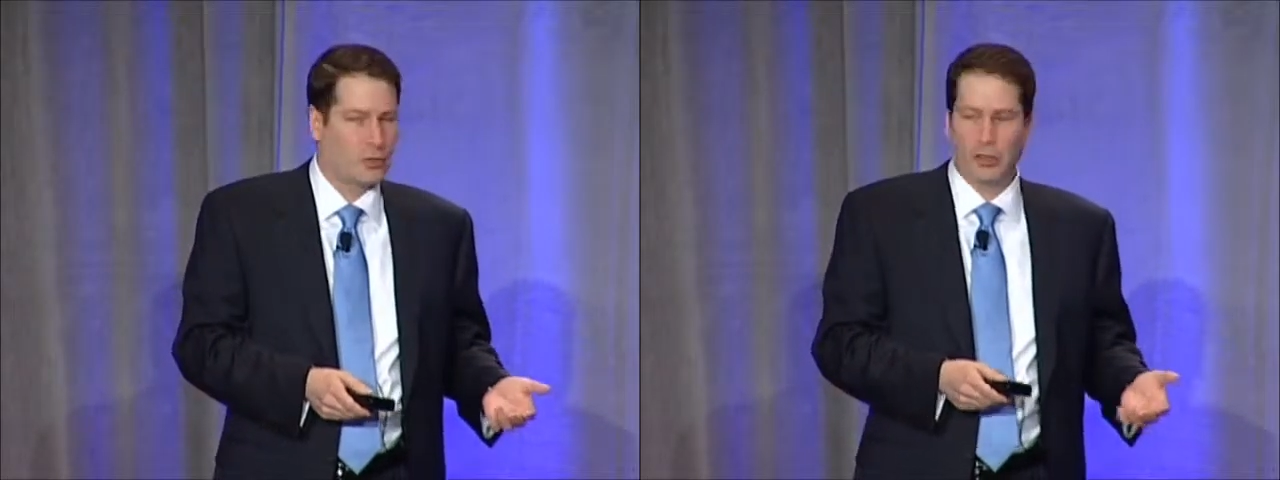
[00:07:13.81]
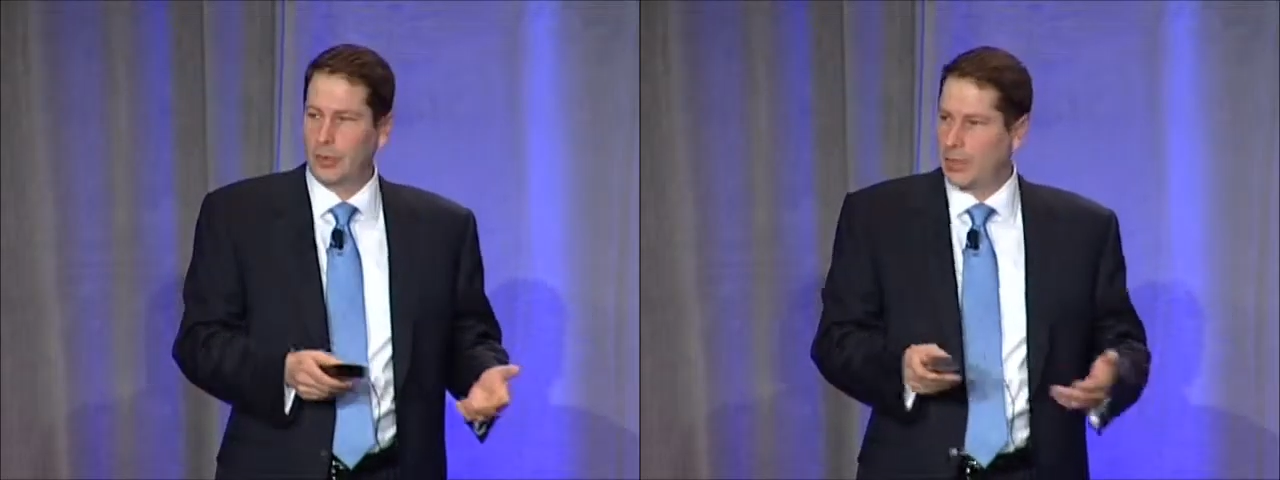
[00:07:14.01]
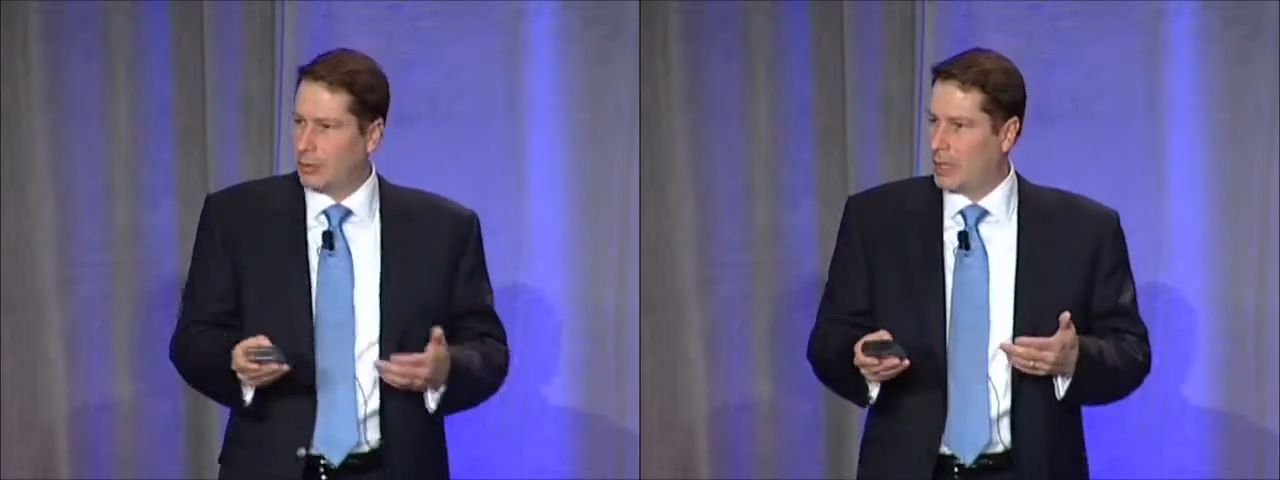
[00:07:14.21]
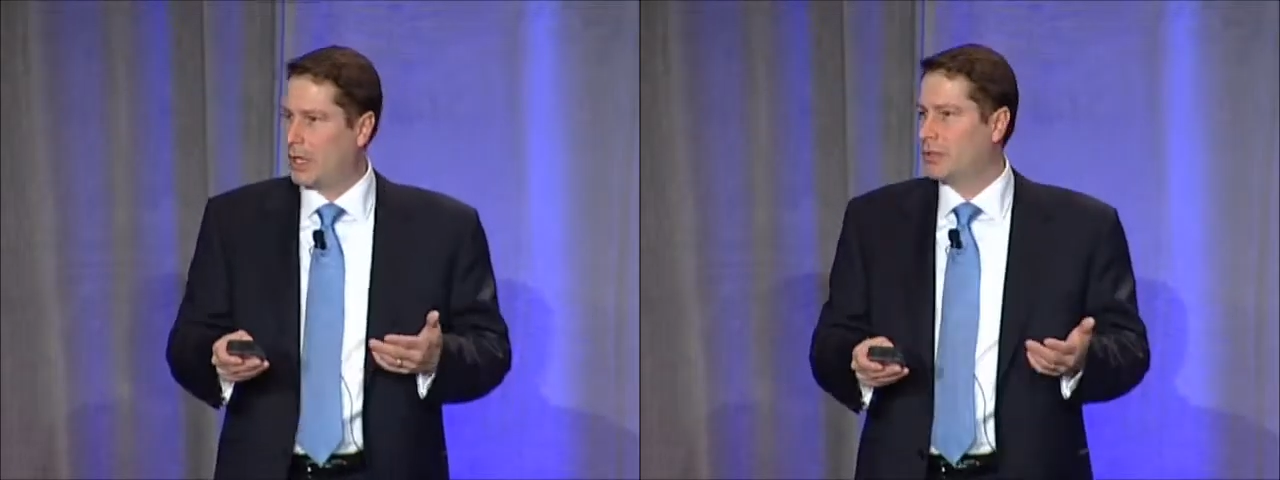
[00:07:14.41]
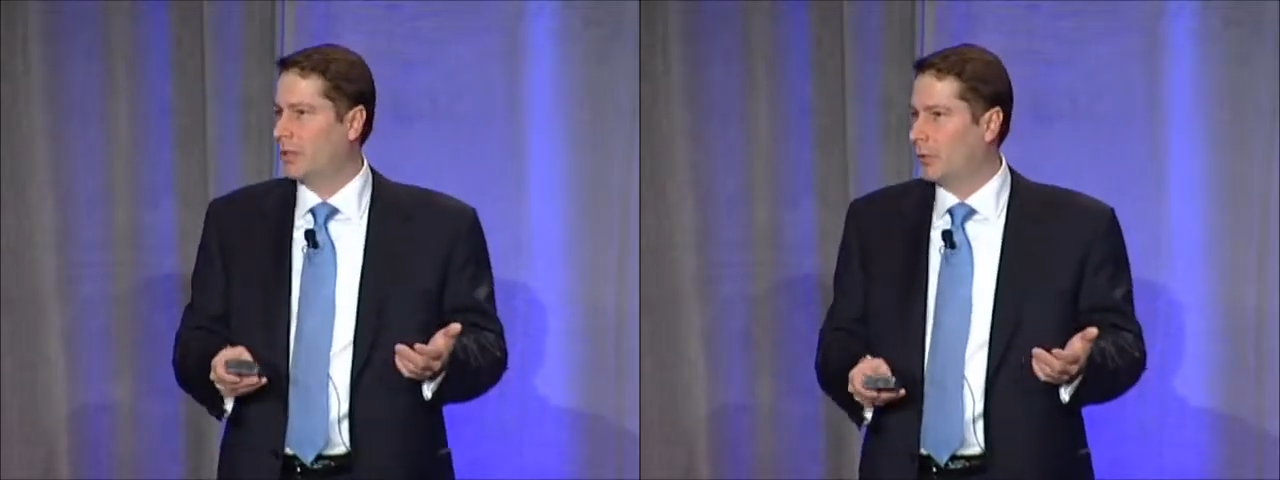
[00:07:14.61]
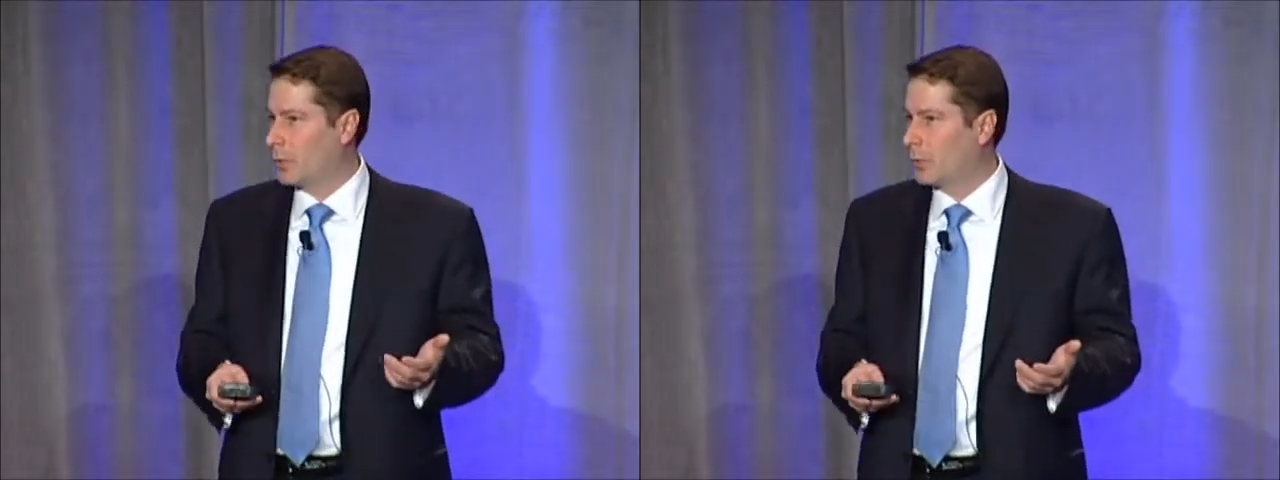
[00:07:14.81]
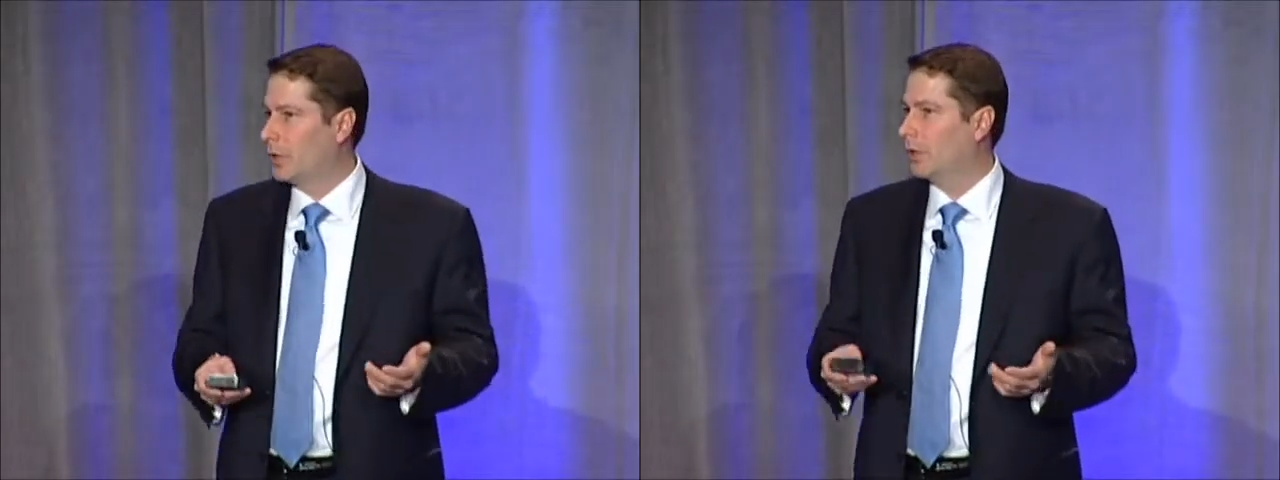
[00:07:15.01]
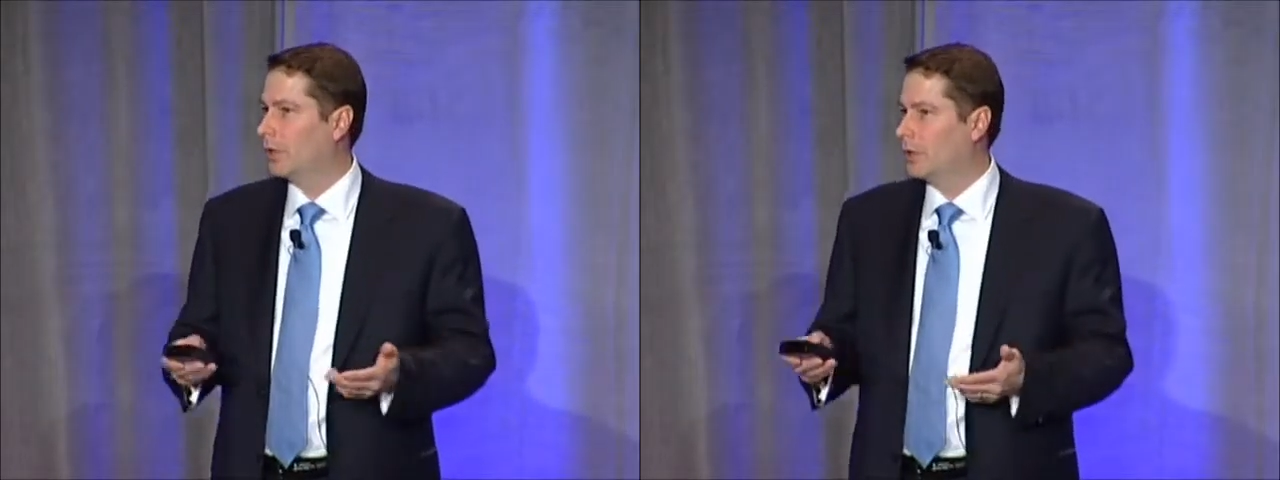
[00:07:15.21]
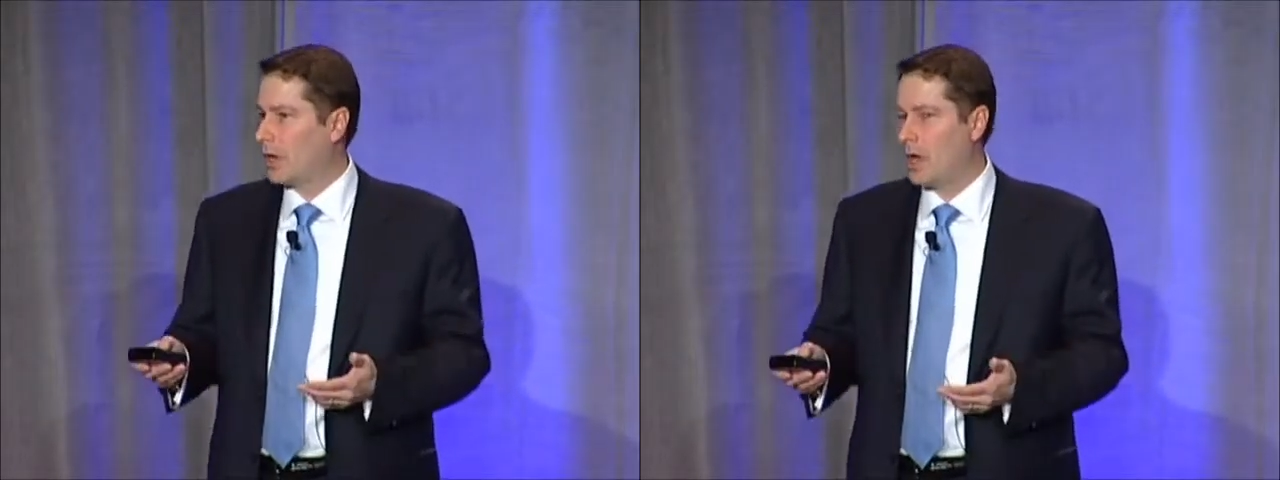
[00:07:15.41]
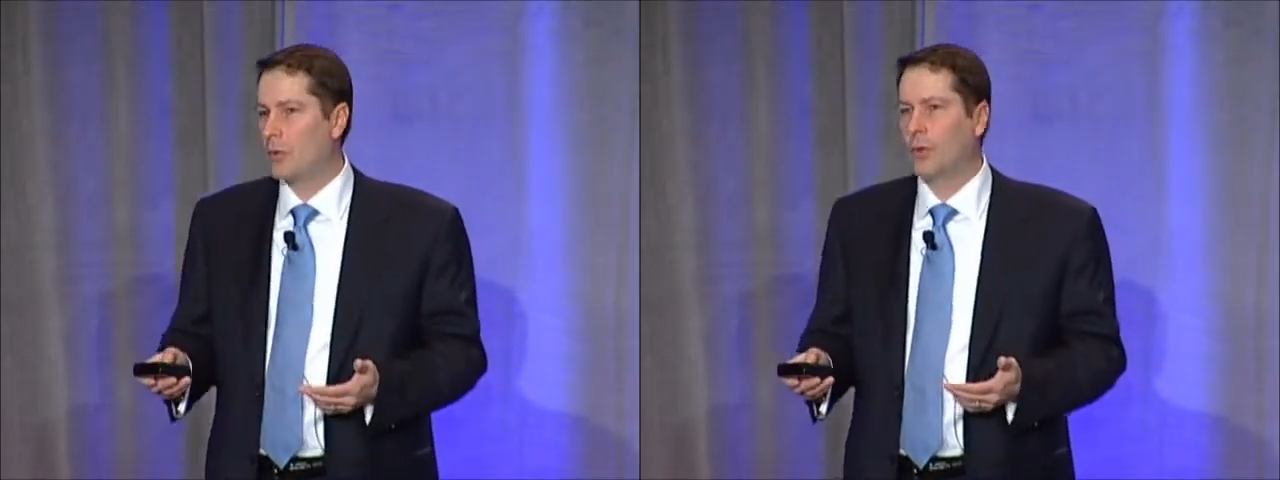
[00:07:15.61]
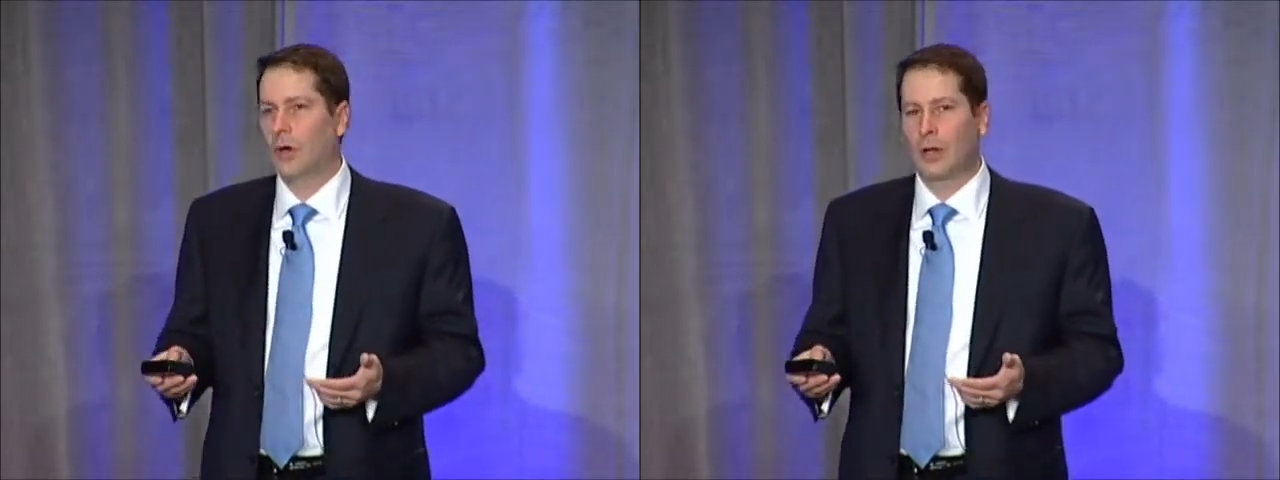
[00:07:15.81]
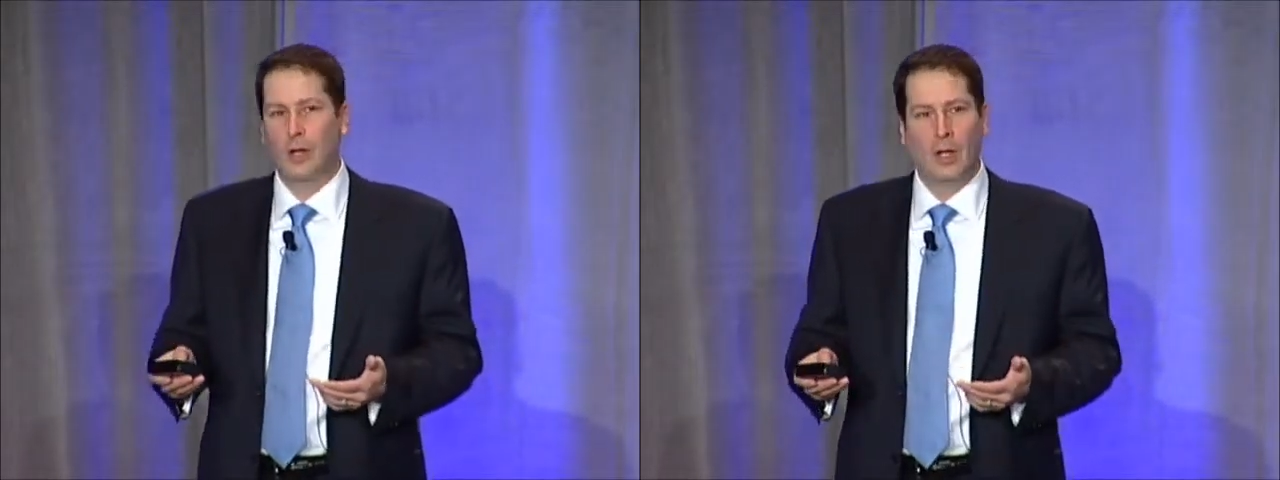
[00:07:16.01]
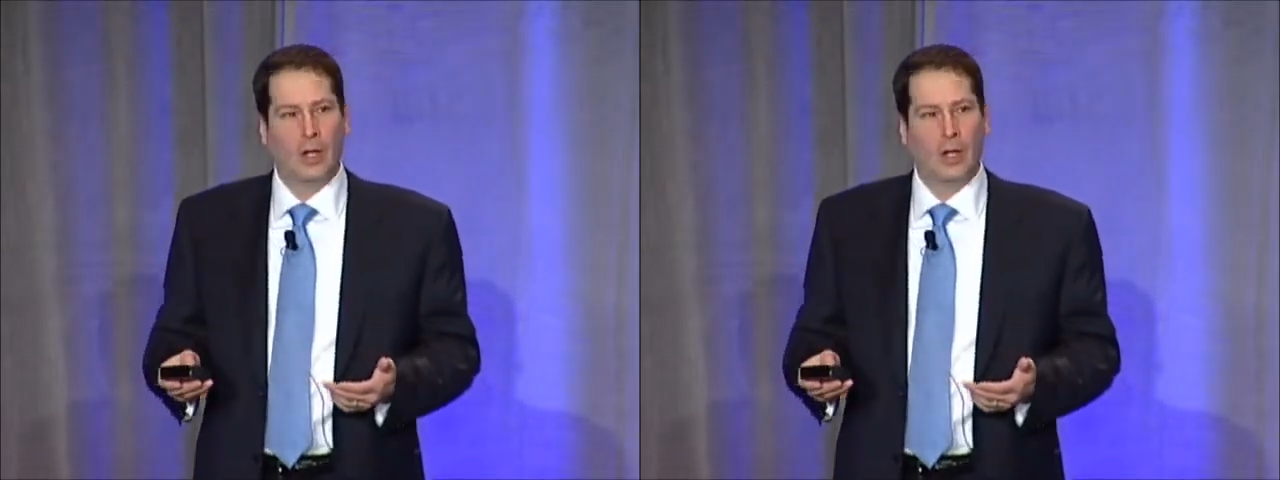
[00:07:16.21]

and showing how batching would work or not work,